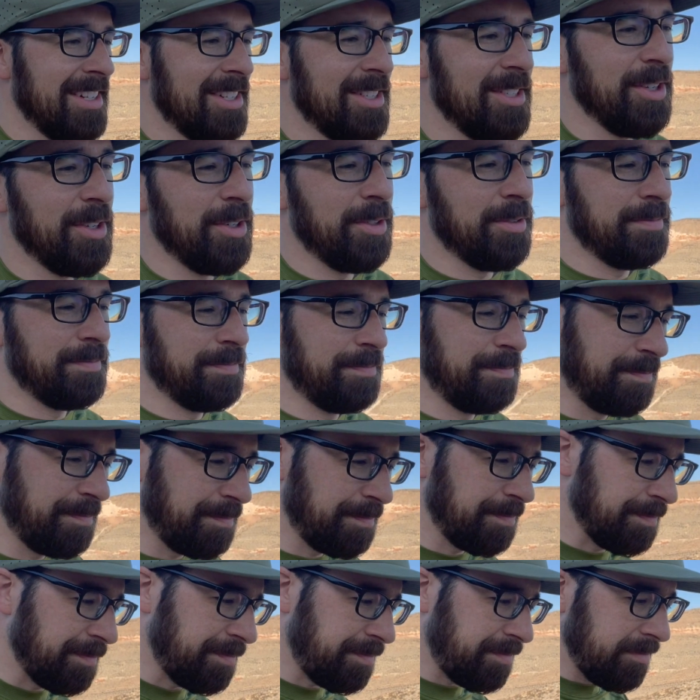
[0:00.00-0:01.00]
So
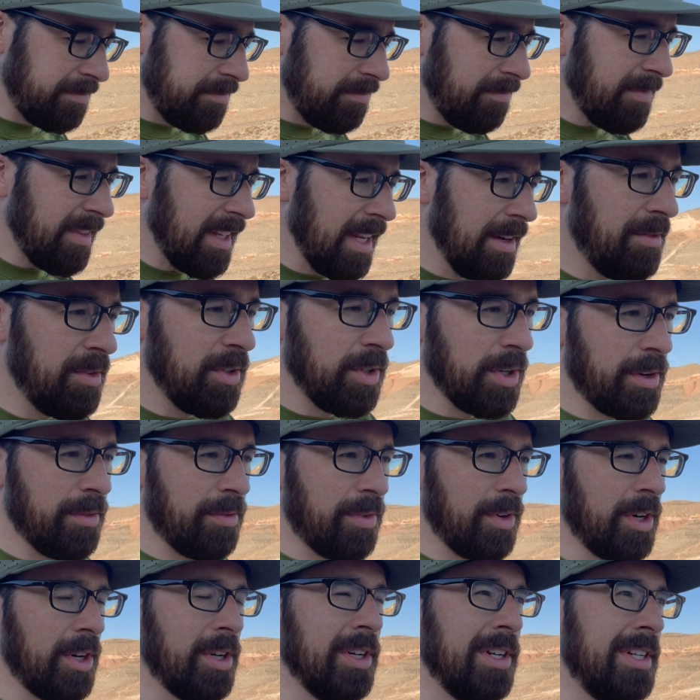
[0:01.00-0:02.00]
if you're looking
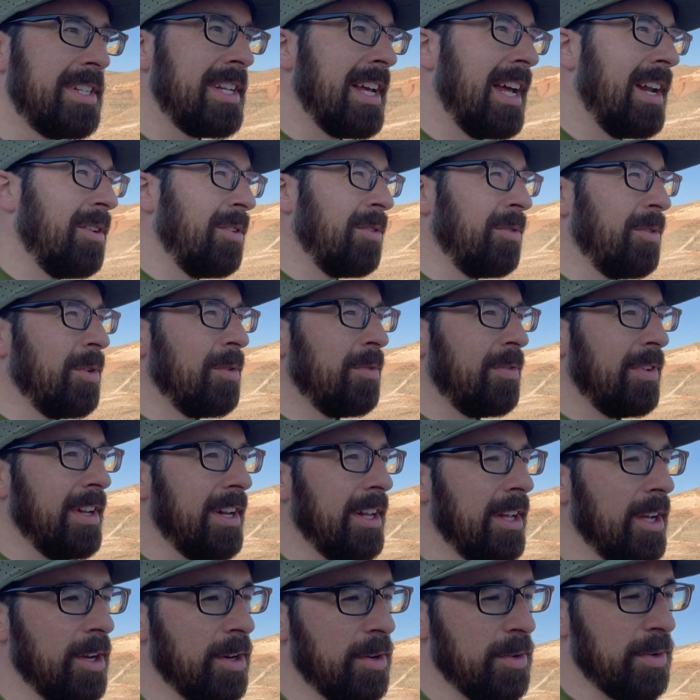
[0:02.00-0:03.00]
for a good tent review
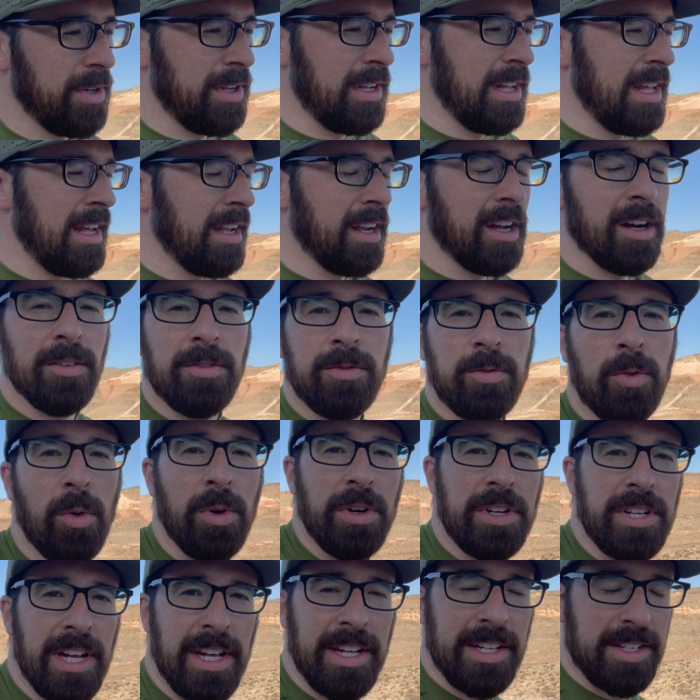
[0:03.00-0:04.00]
video, got four
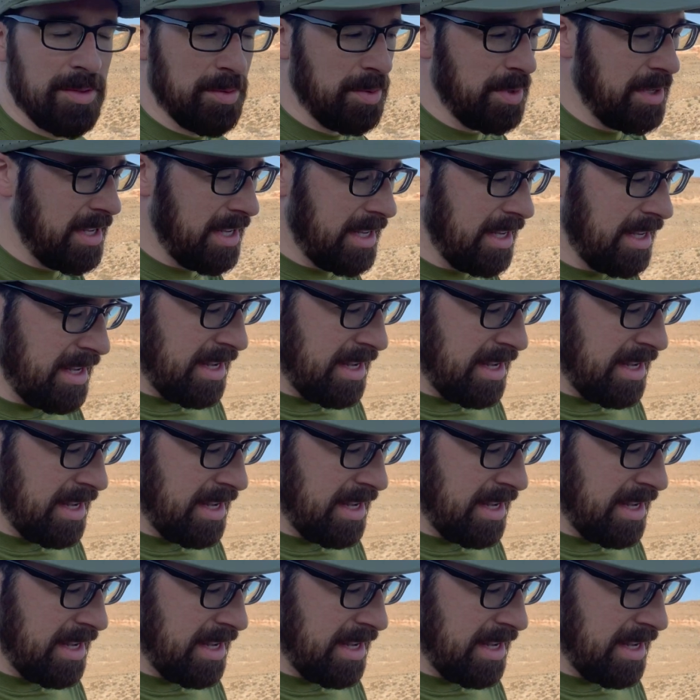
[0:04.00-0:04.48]
tents we